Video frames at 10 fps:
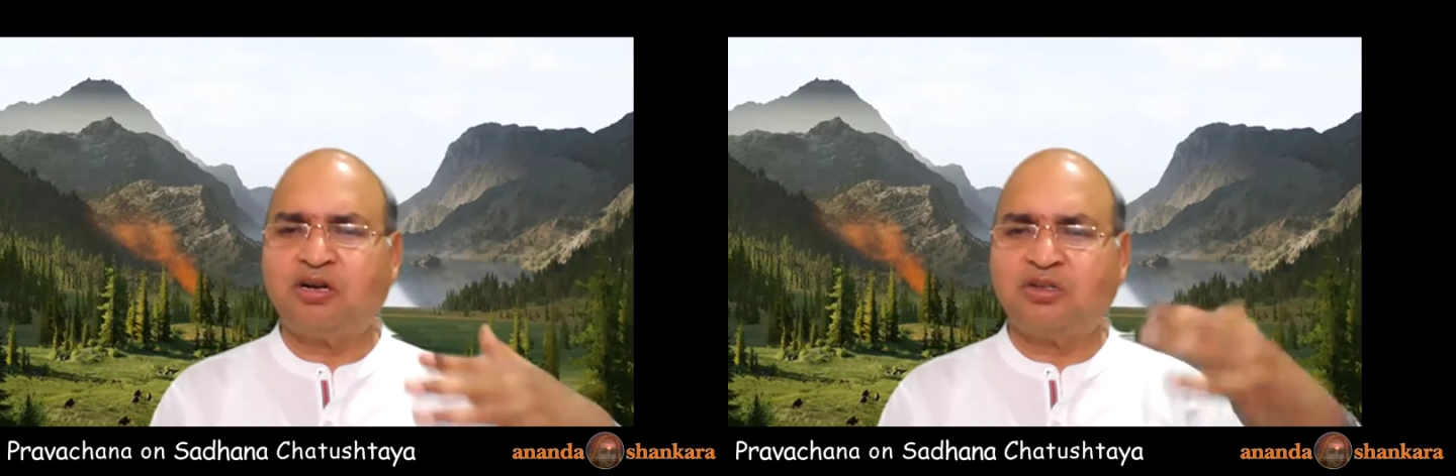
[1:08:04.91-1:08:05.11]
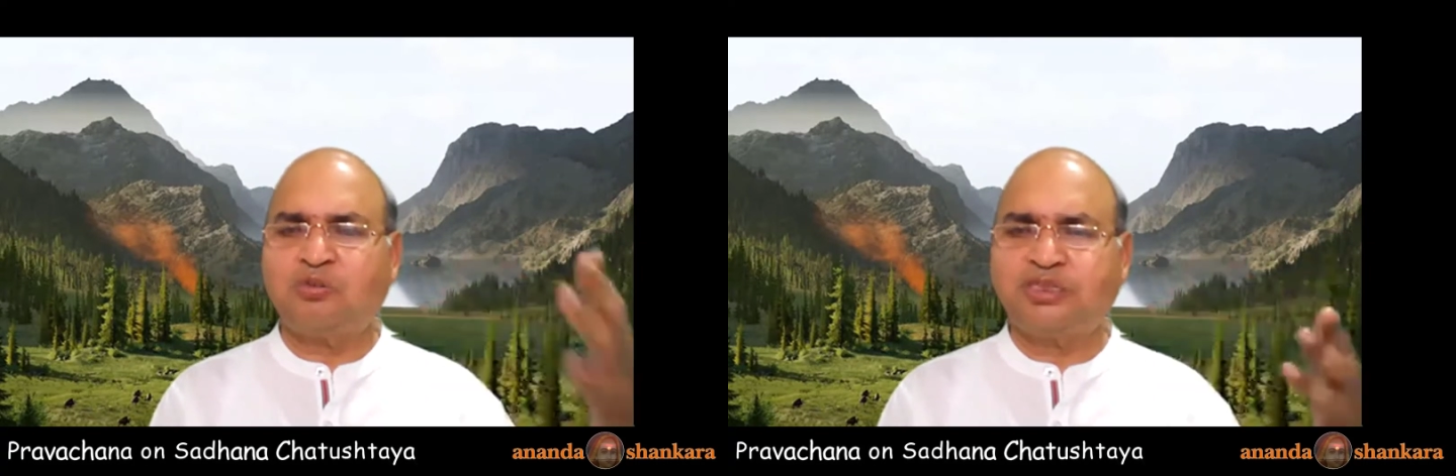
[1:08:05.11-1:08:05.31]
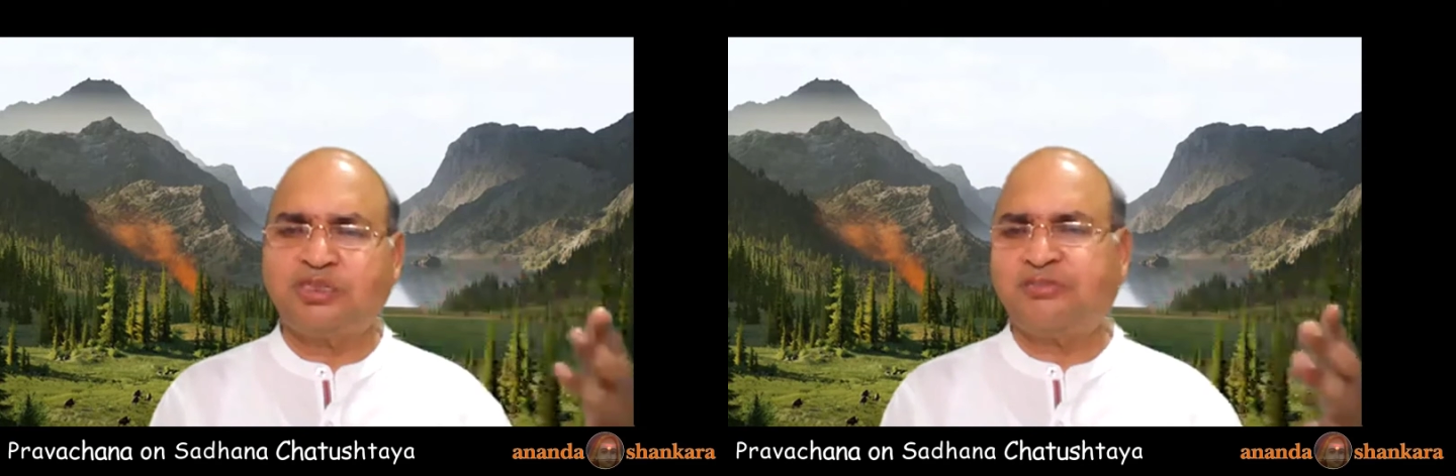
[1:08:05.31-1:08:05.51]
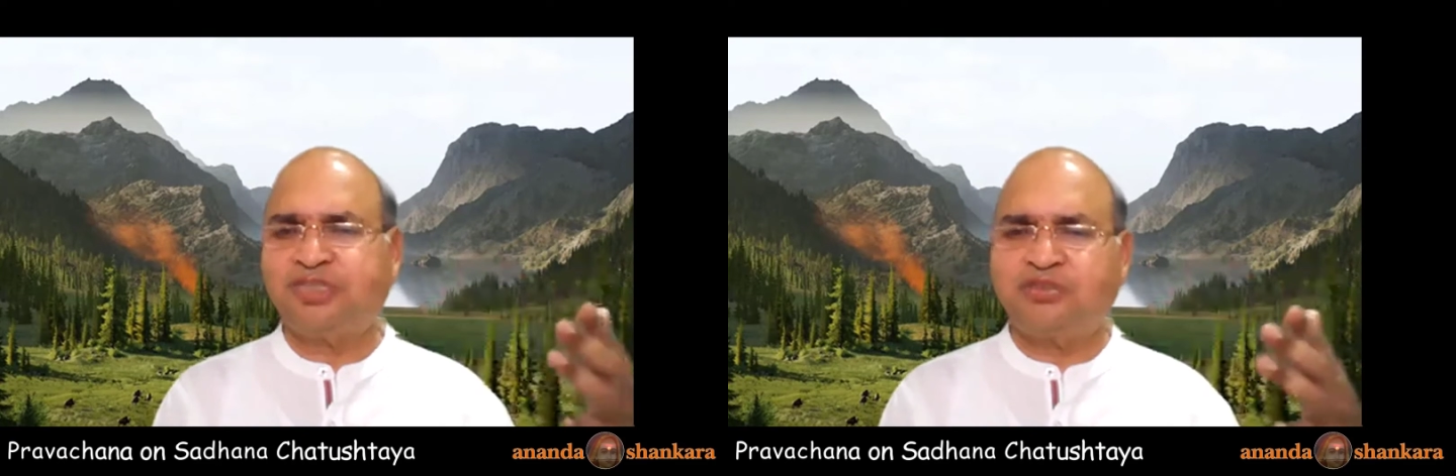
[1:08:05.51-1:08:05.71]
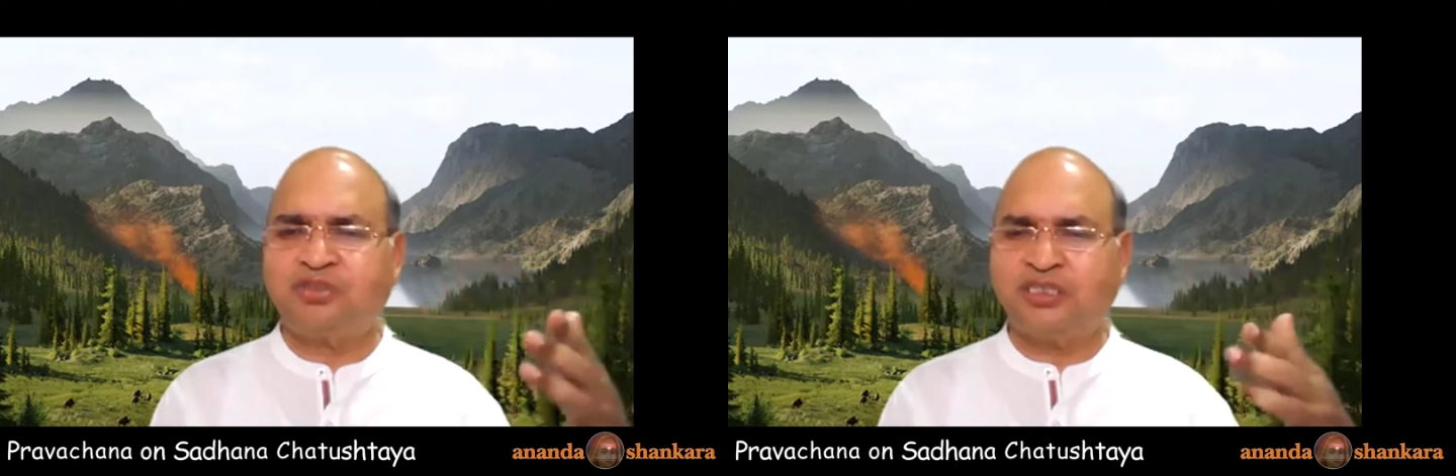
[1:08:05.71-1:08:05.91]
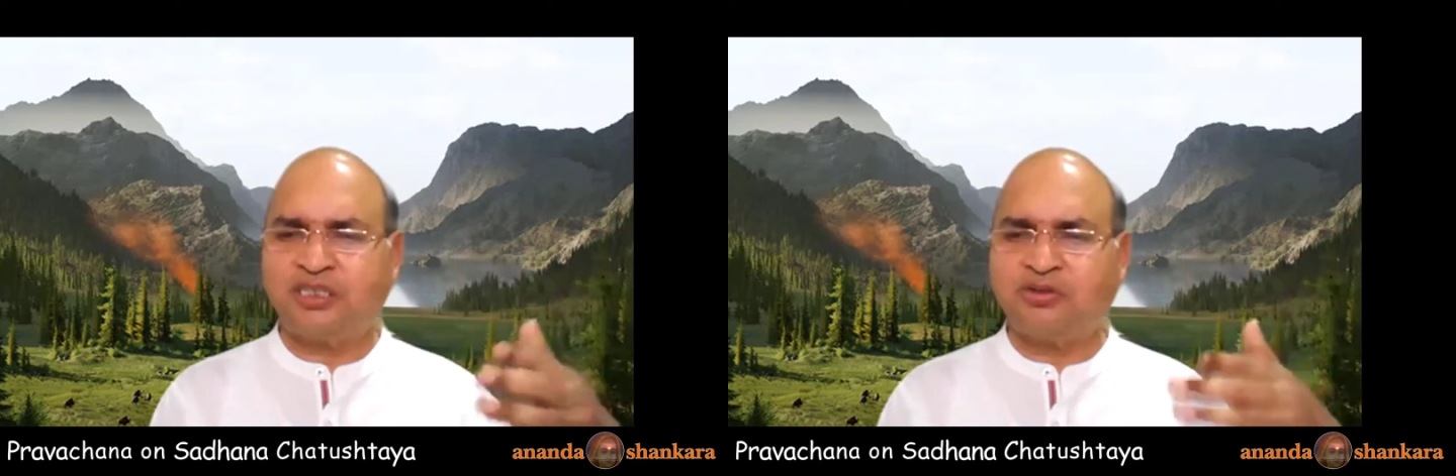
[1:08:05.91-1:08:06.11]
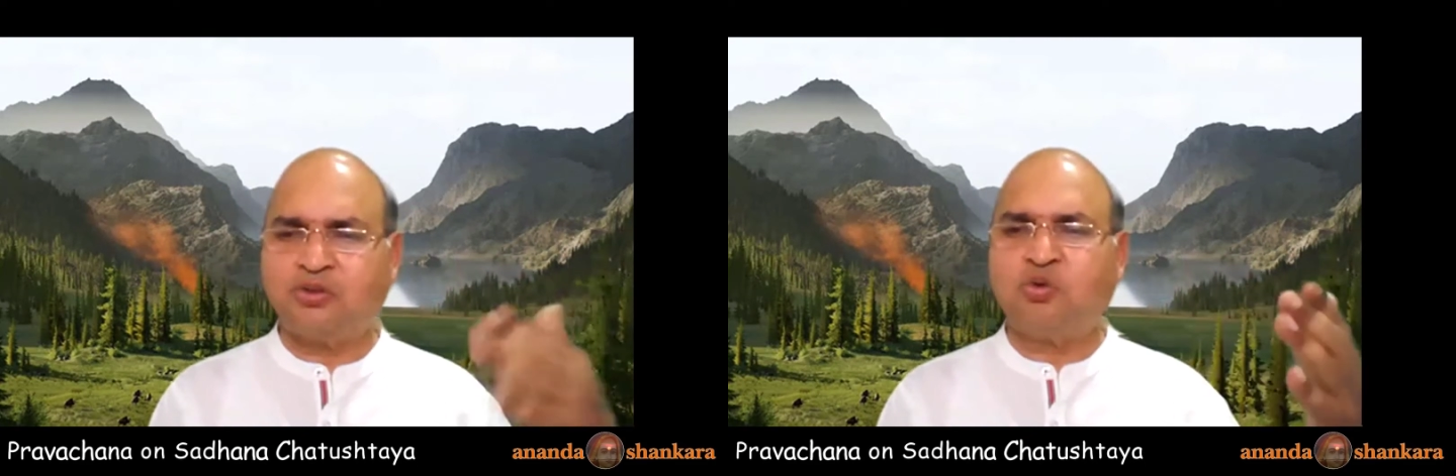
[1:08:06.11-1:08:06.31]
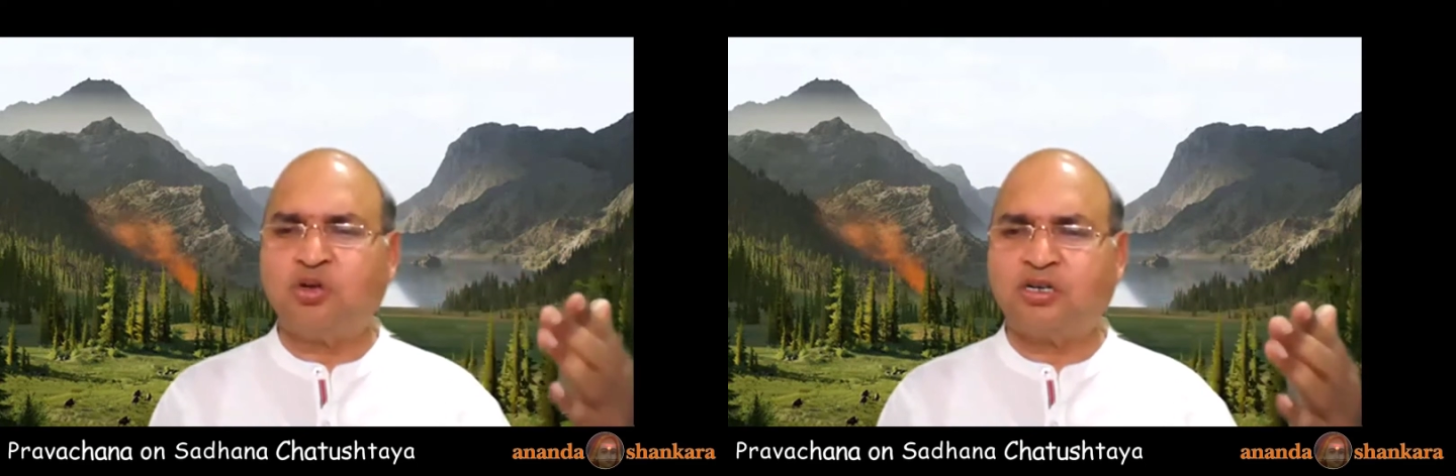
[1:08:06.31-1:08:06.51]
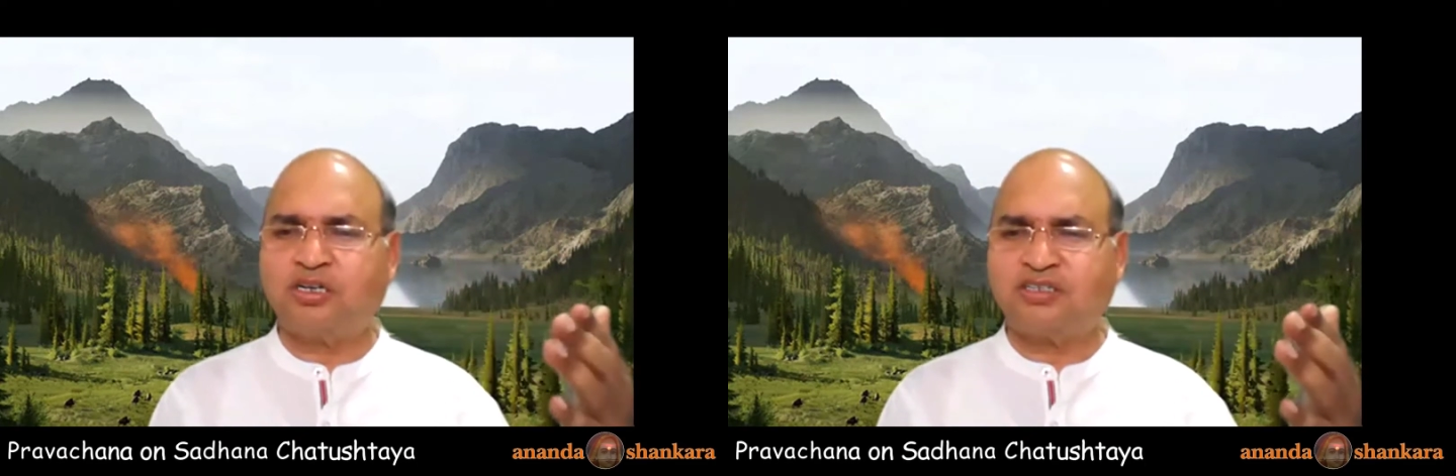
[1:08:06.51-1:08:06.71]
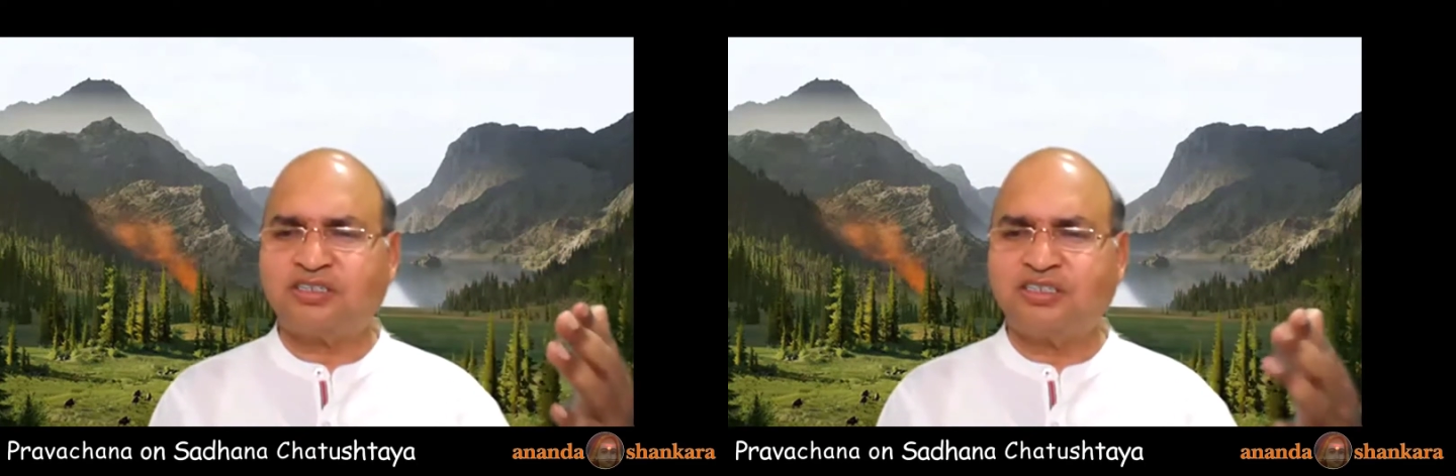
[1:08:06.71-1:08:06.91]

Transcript: so much of this one is a so what.